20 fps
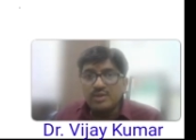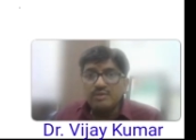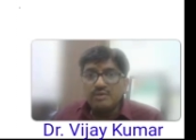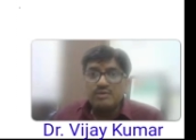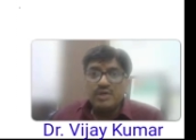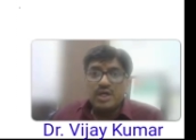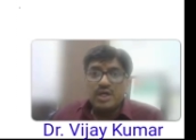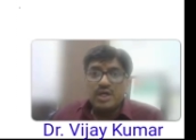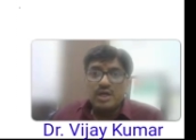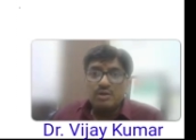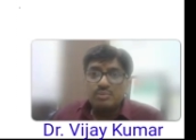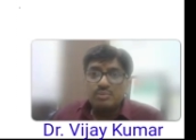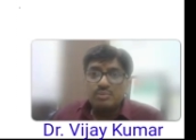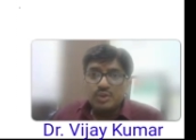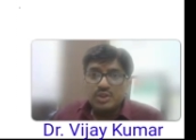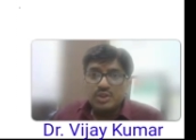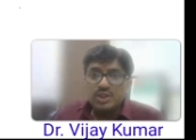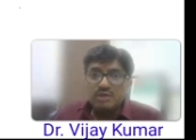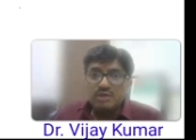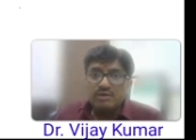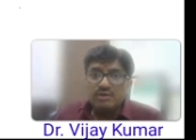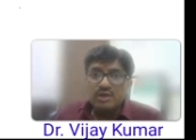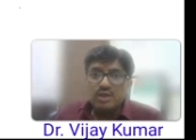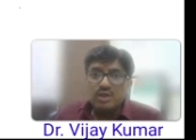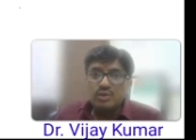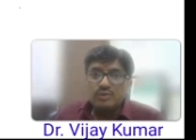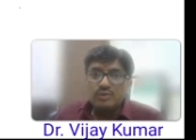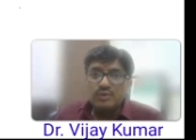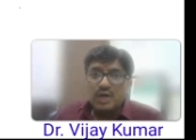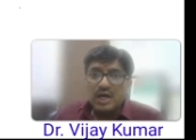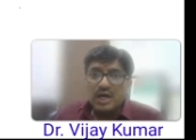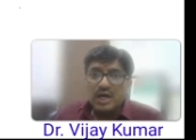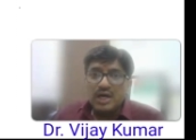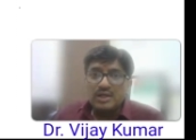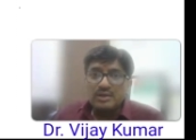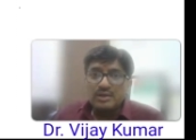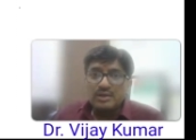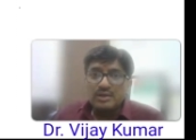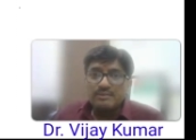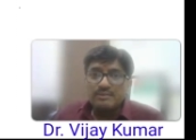We have put the value of
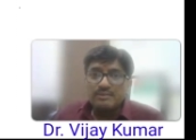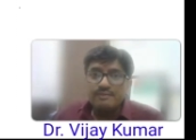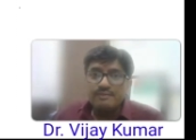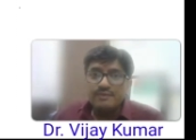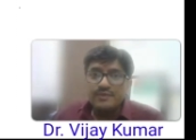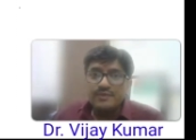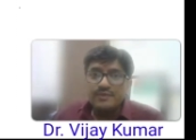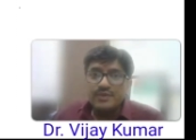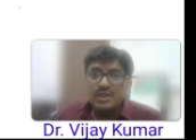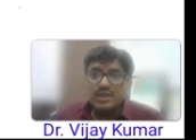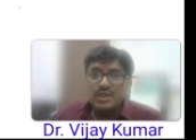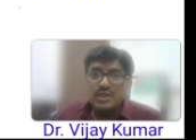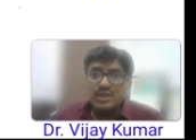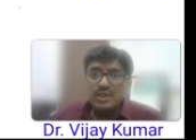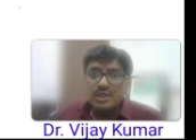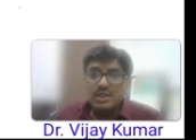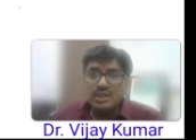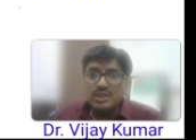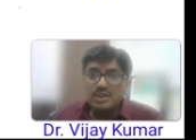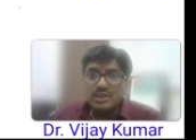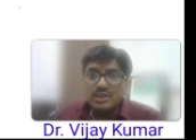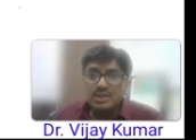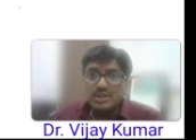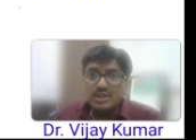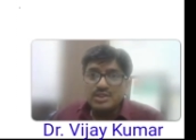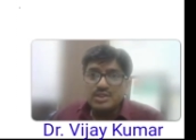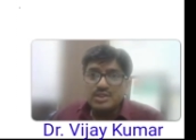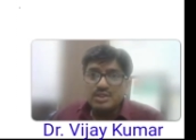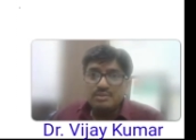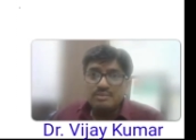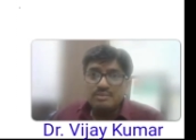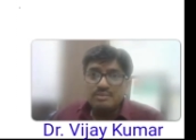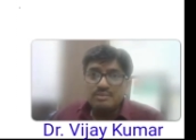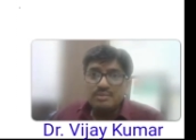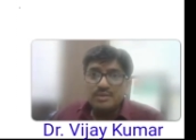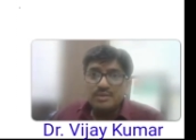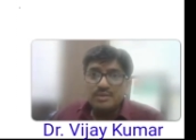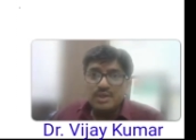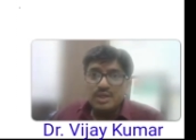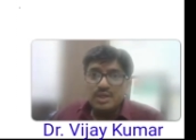R in this term
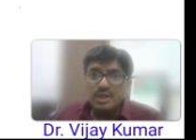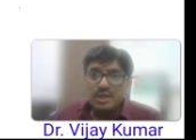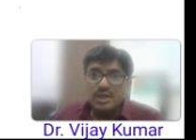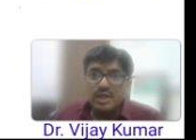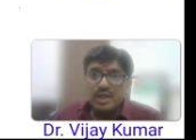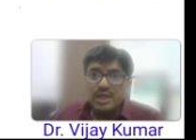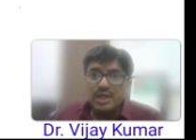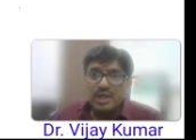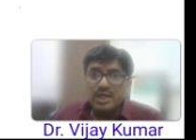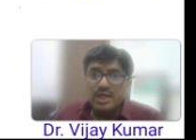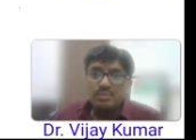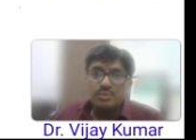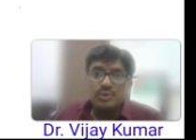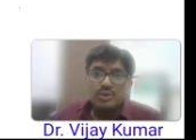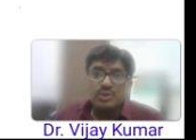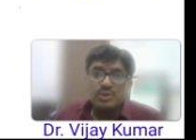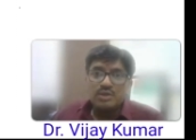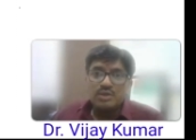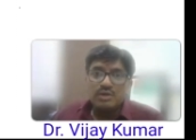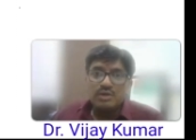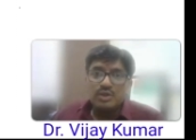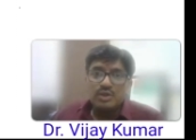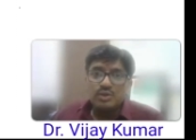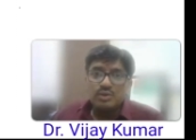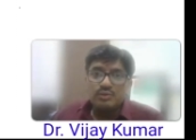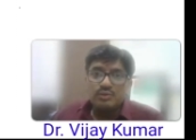and put the value